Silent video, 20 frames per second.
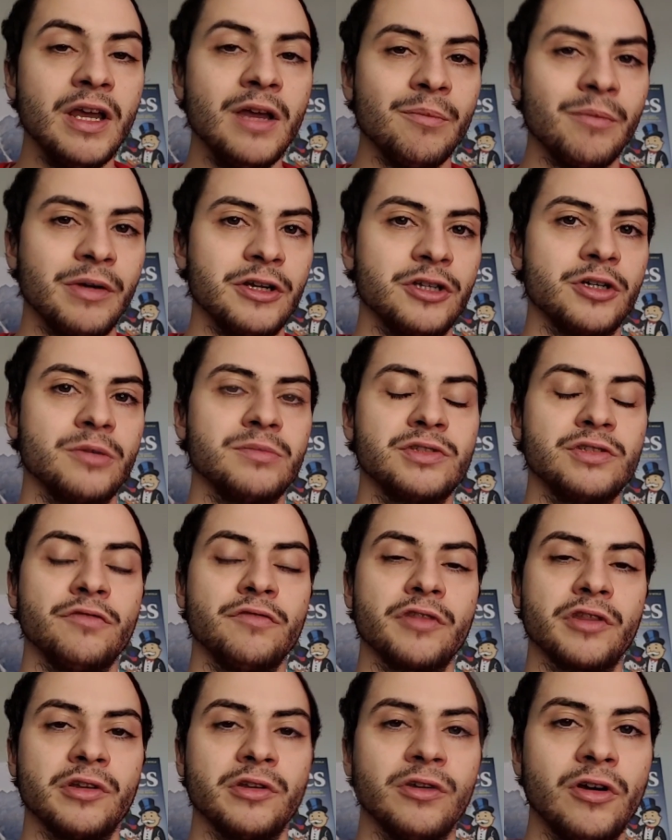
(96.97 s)
But in terms of over
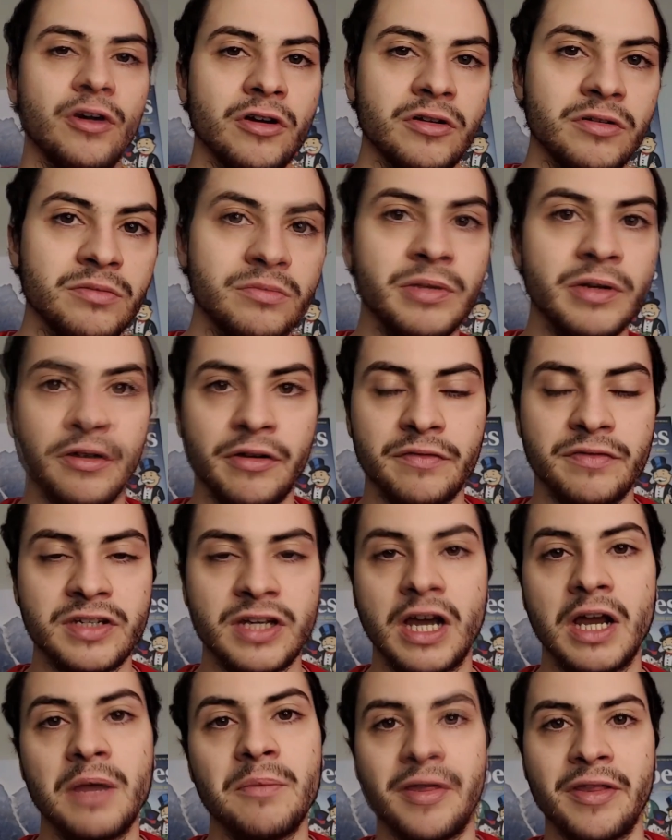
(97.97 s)
the long period of
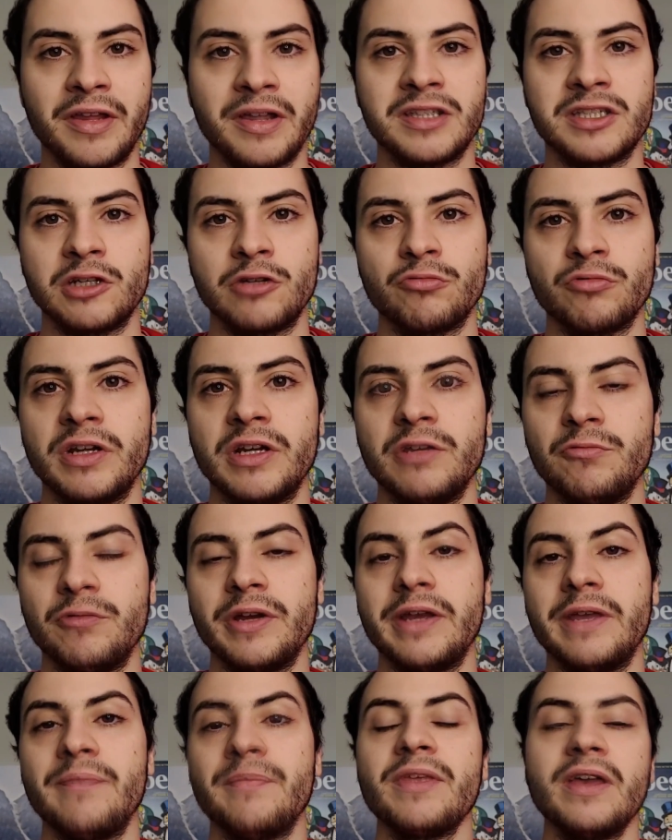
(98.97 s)
time, I think it's a great
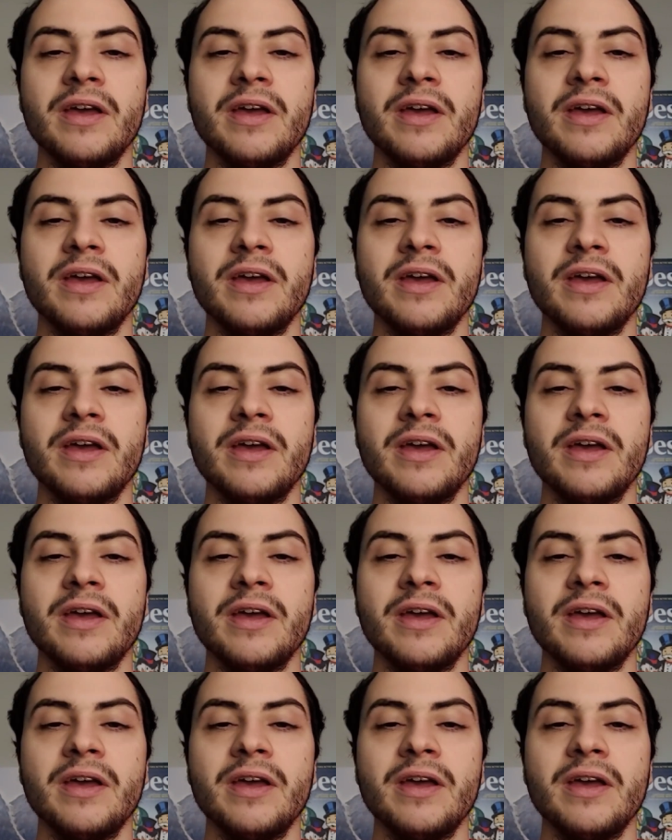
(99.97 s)
way